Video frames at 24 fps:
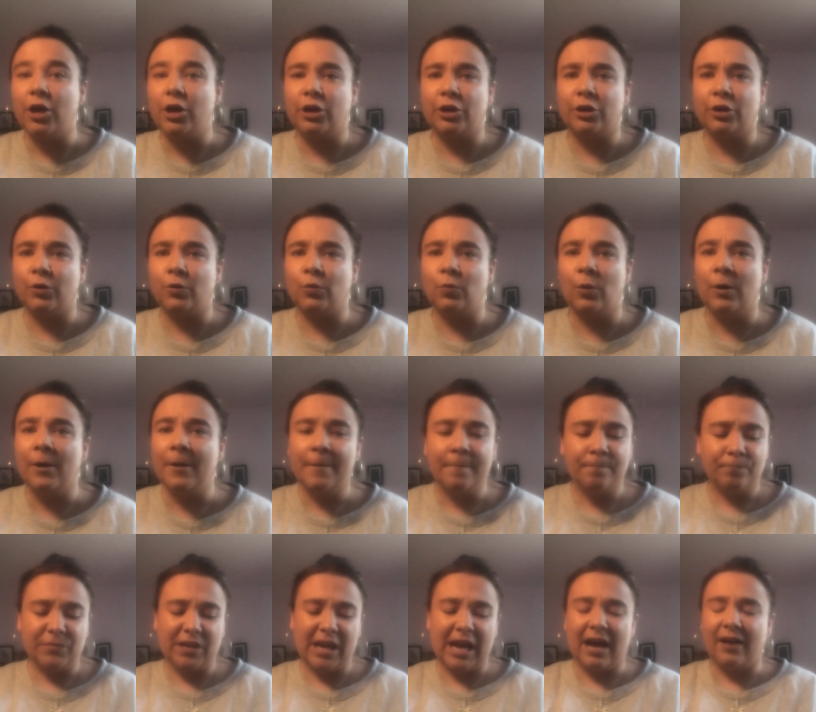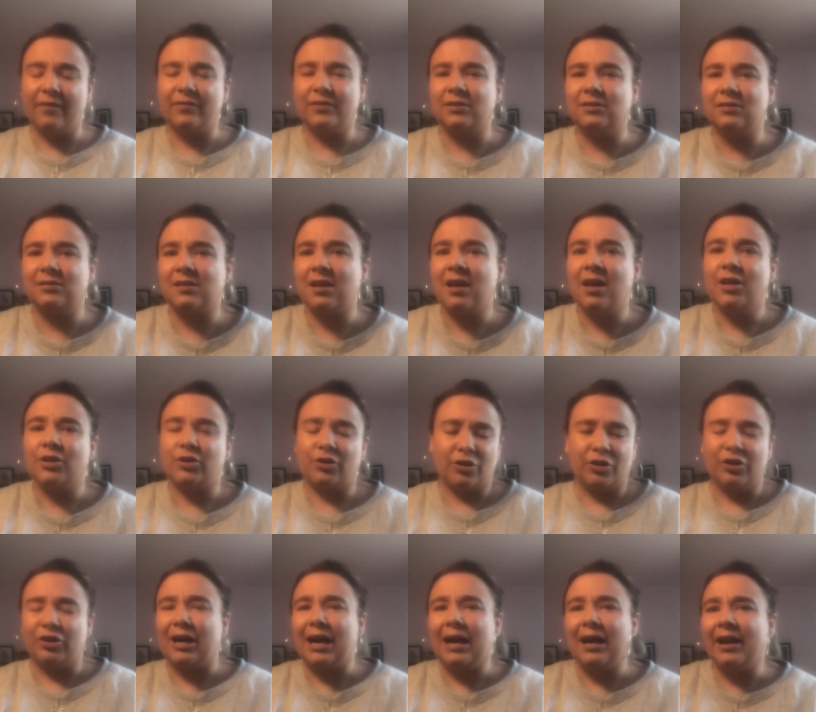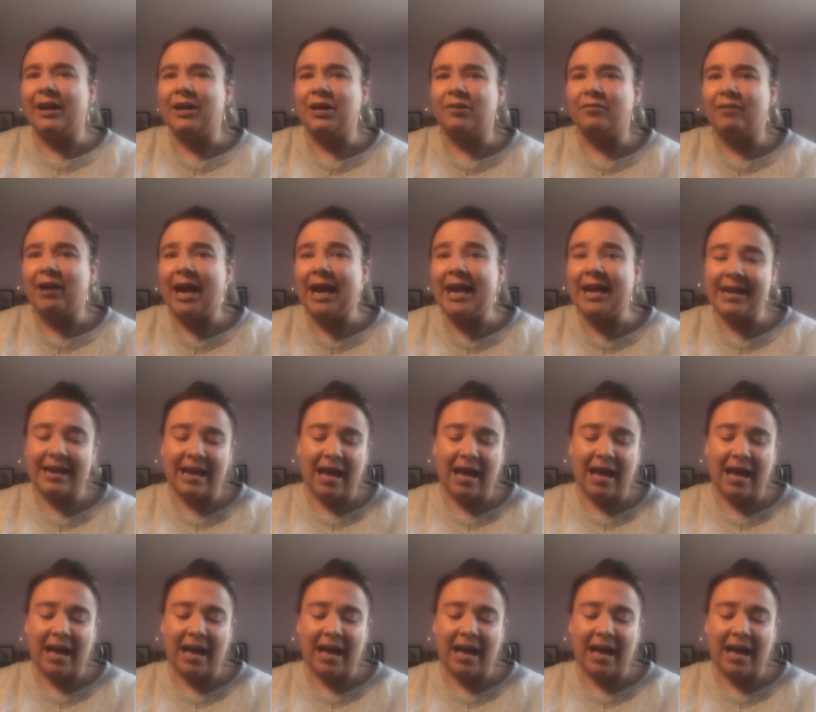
you know you haven't done your eyeliner right,